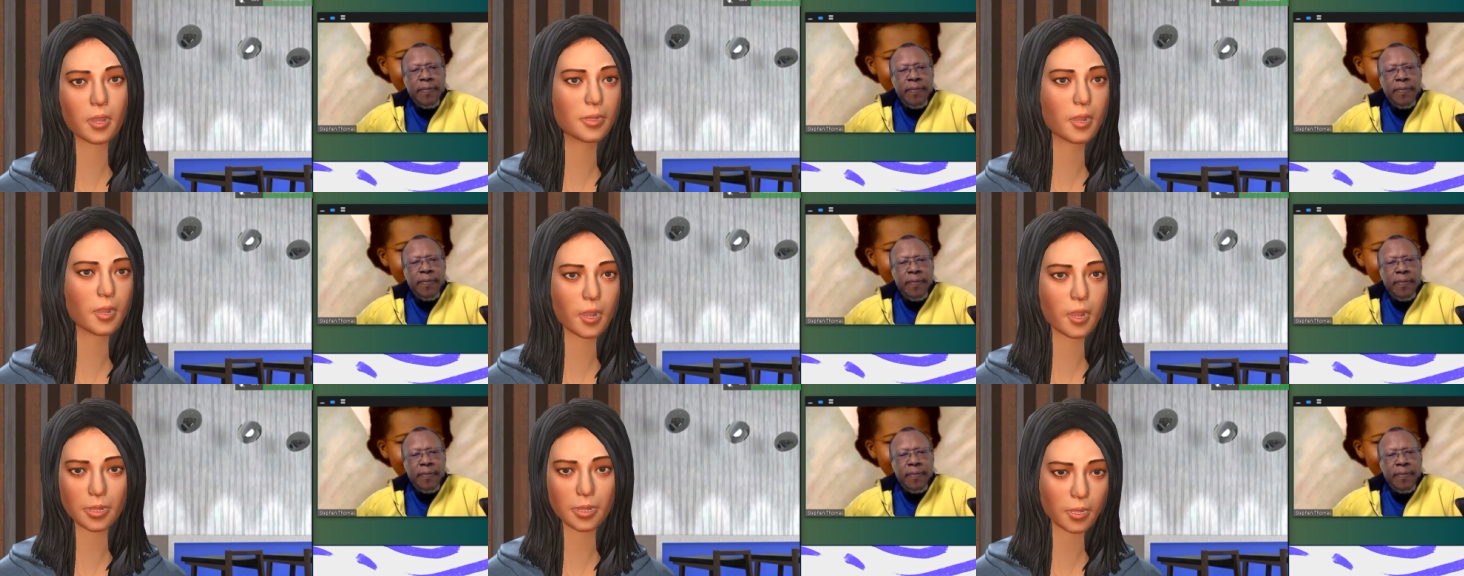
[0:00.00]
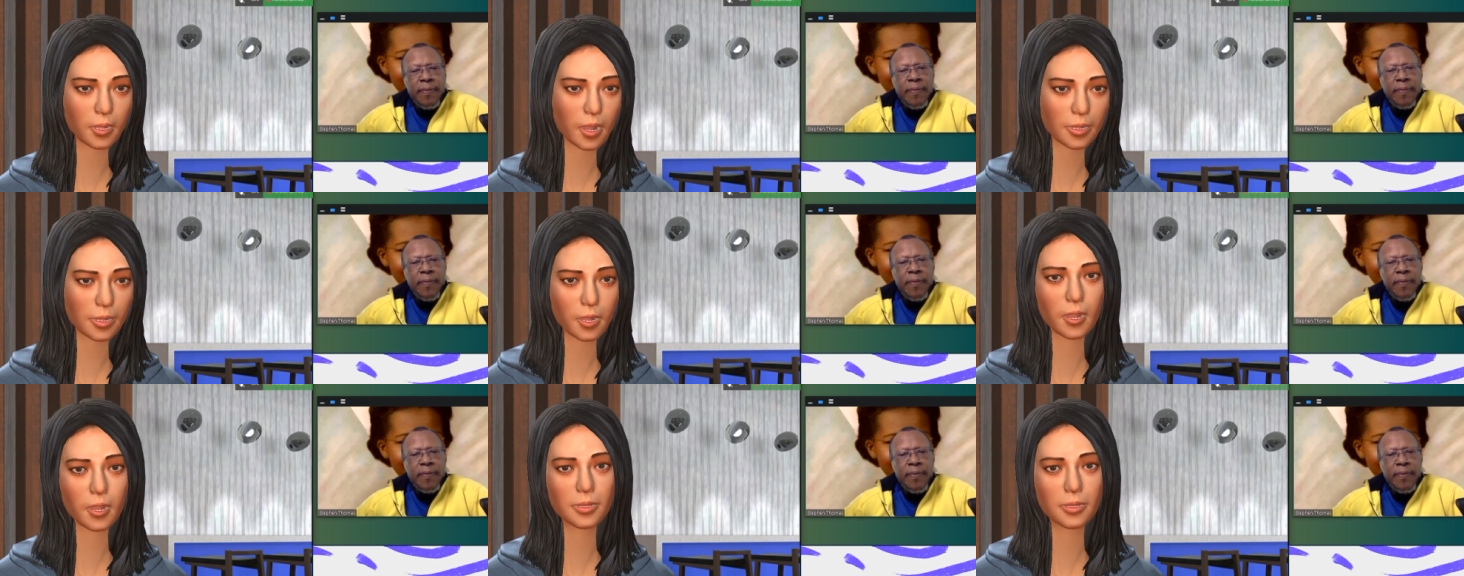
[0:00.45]
Speaker 1: Um,
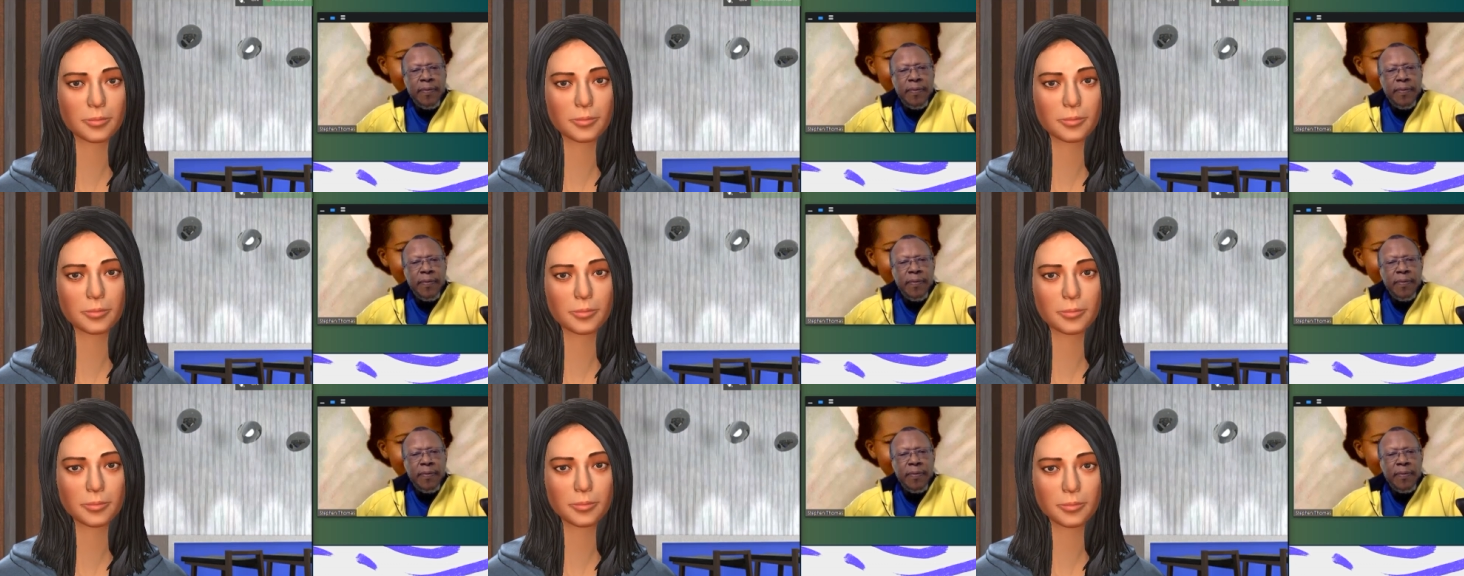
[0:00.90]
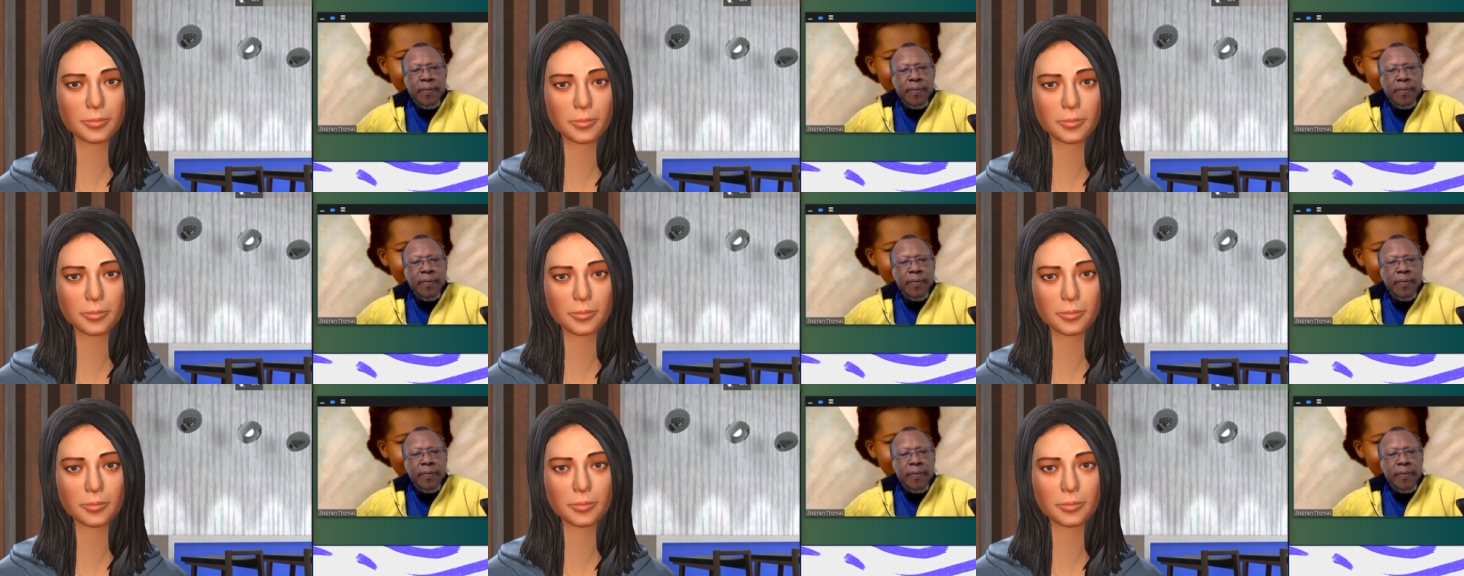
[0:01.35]
not currently.
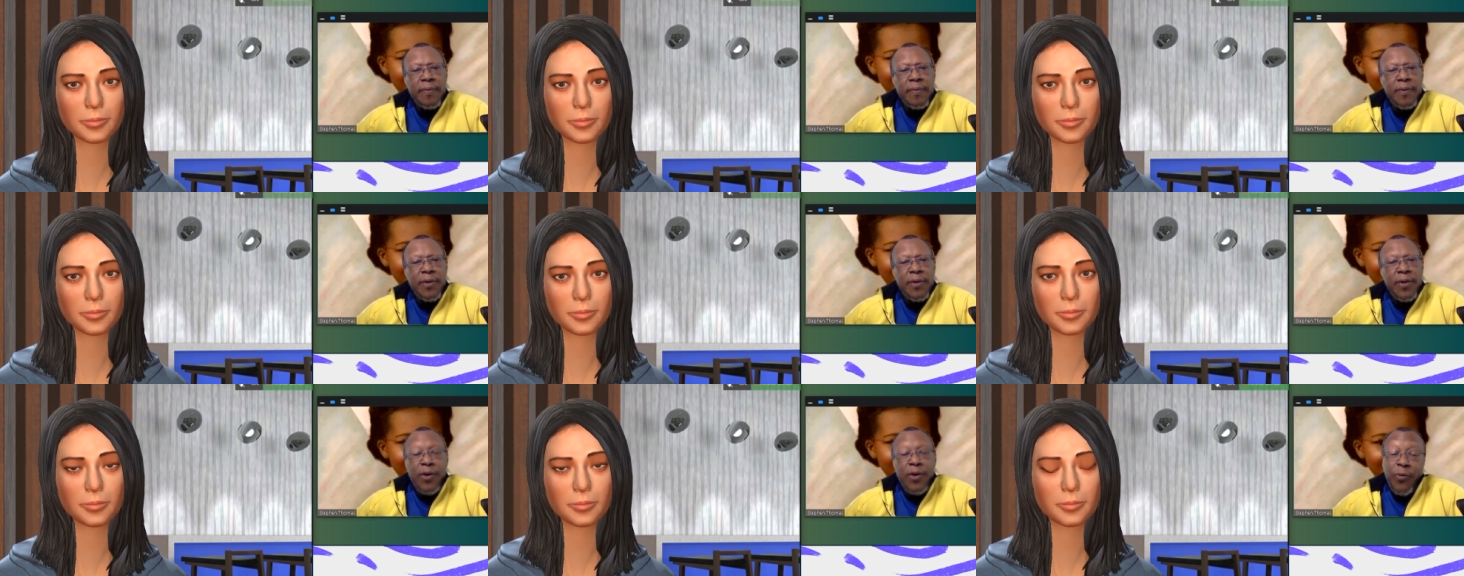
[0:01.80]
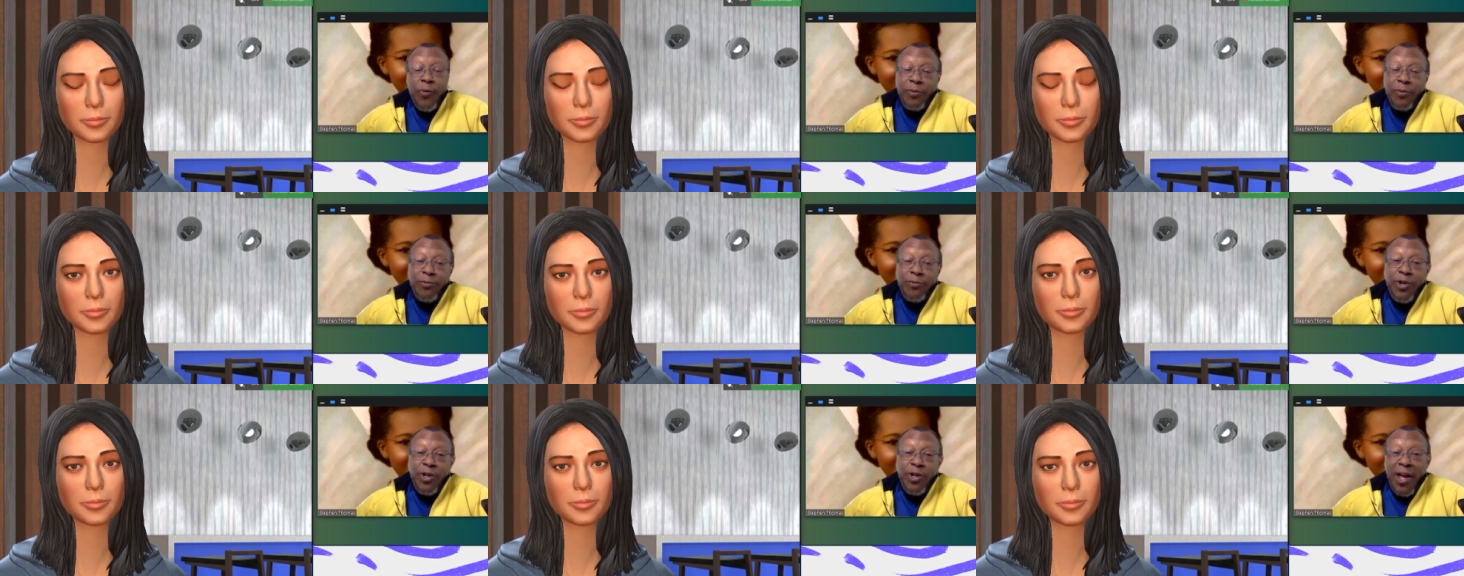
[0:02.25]
Speaker 2: Do
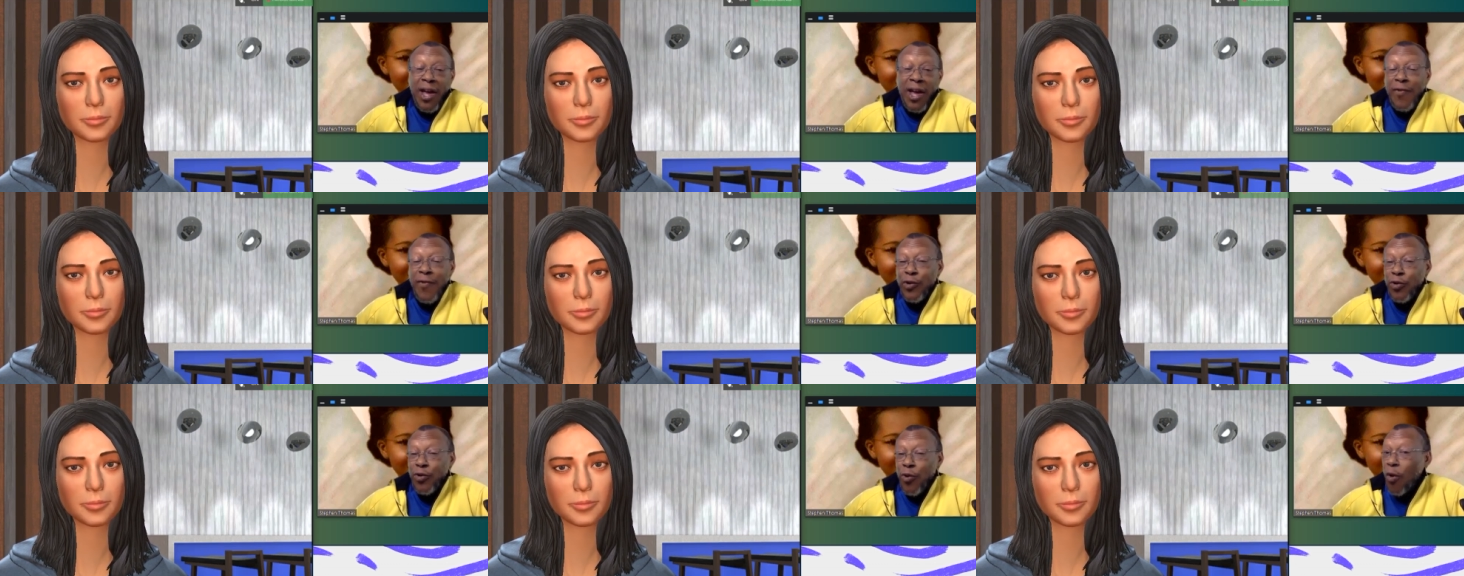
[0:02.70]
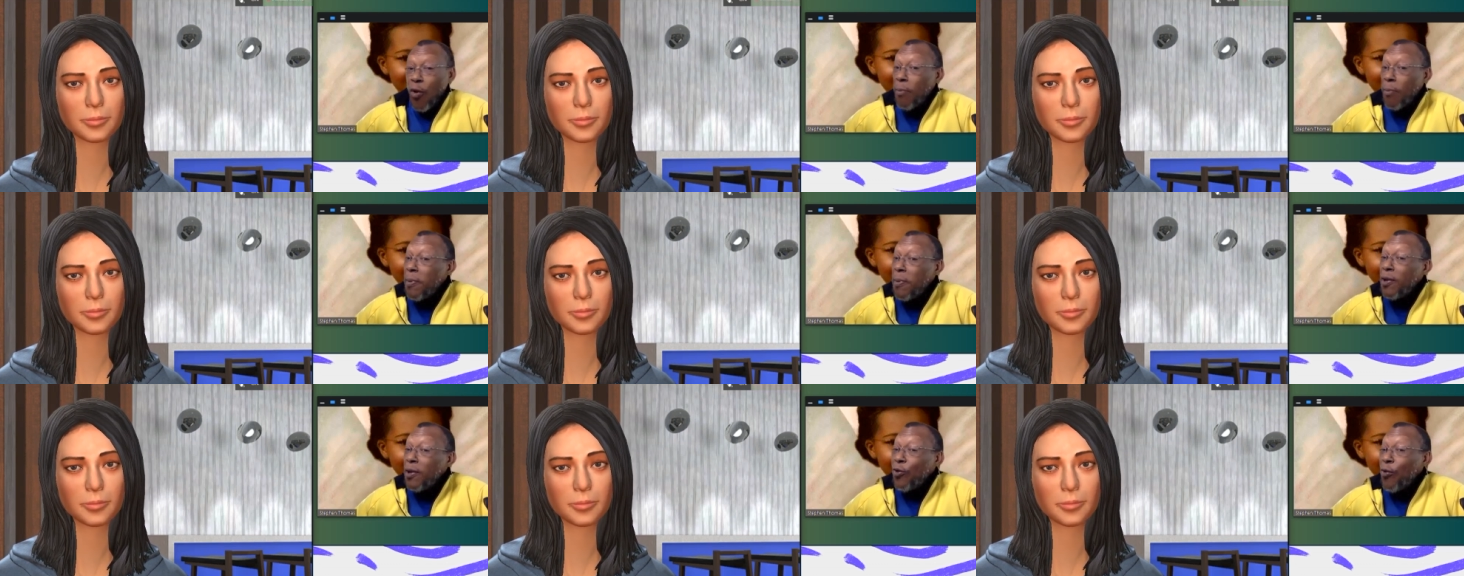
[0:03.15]
you have a
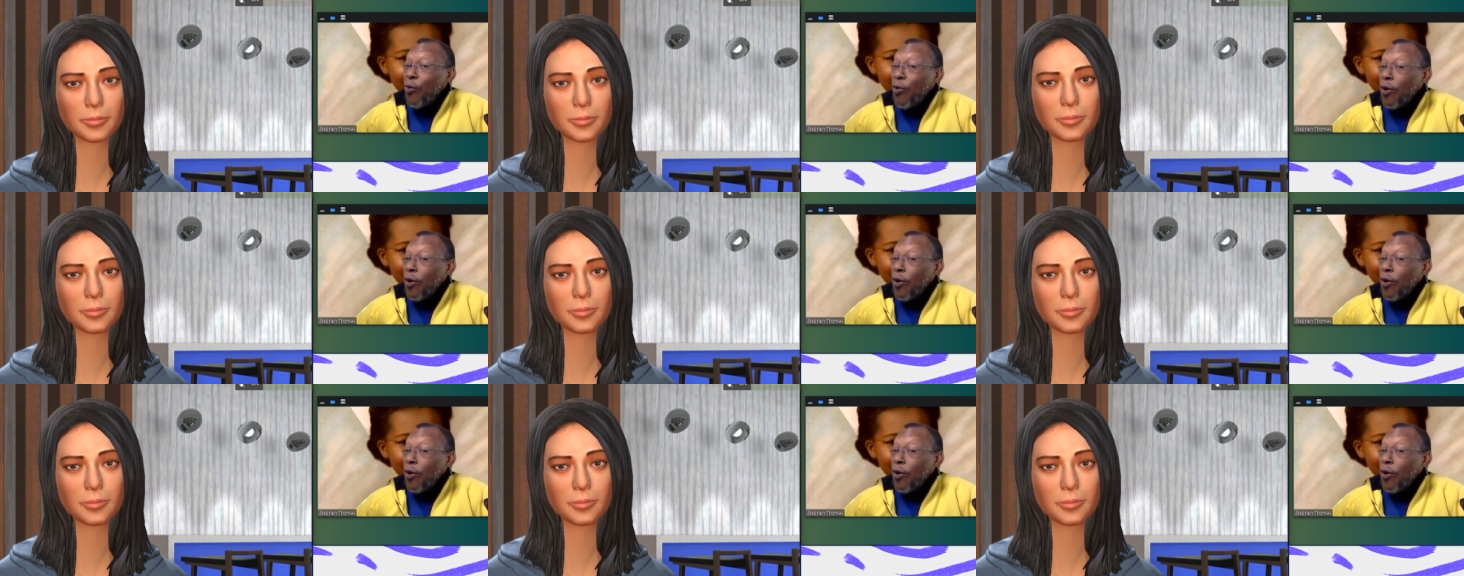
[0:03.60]
tormentor?